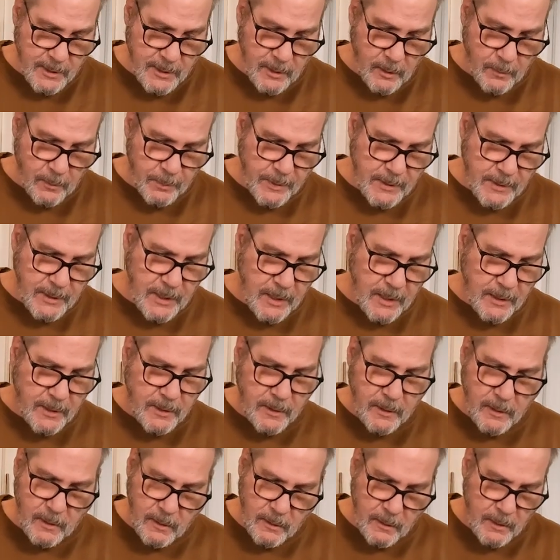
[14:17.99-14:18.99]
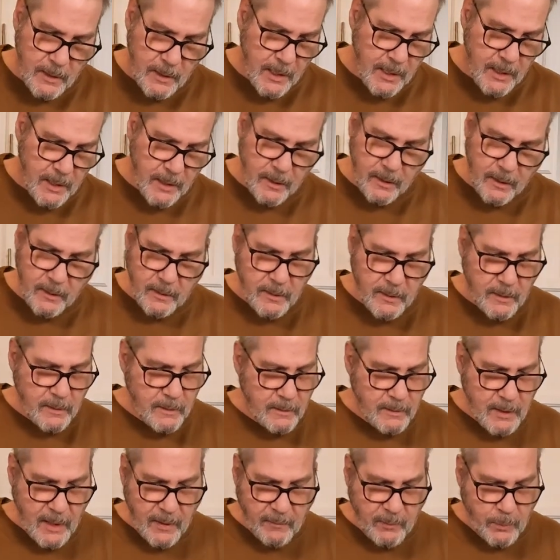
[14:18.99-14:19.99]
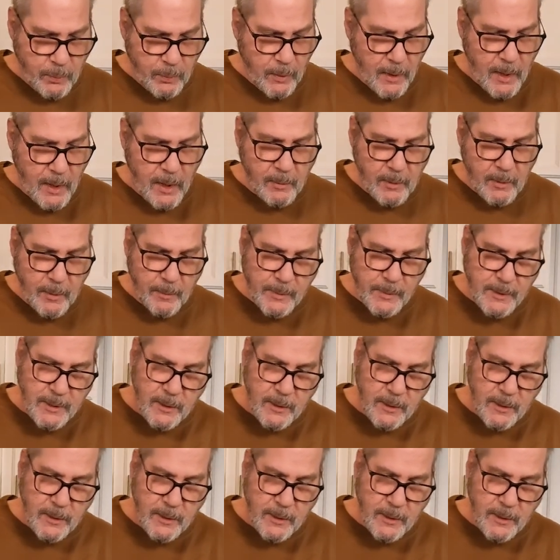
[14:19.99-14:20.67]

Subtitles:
still potential that it could have a problem.